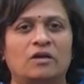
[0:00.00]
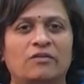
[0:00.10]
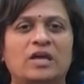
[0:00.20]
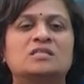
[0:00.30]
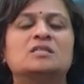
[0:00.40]

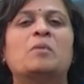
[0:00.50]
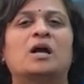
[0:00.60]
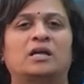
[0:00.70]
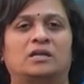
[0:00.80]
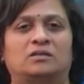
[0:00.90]
Where is the
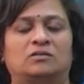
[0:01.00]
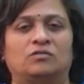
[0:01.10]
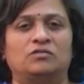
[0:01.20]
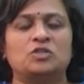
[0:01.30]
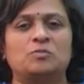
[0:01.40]
market?
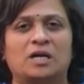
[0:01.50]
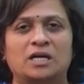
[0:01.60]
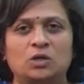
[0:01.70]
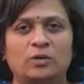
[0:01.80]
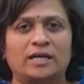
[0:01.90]
Which
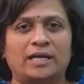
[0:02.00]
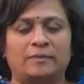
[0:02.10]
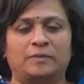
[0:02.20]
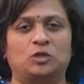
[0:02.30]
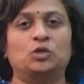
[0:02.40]
market do I
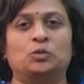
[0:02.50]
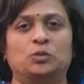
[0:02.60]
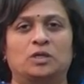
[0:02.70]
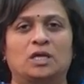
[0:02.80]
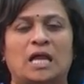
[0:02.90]
tap into?
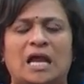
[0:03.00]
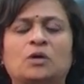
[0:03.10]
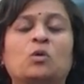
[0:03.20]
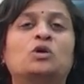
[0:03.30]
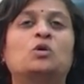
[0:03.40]

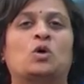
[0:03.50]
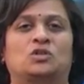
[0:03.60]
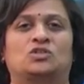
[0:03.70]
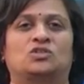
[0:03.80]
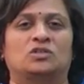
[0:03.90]
At what
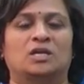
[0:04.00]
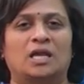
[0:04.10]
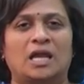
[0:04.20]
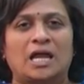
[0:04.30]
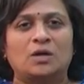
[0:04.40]
cost?
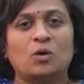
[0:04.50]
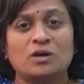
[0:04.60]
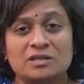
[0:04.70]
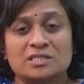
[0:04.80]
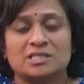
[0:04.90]
At
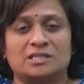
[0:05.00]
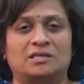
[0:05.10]
what risk?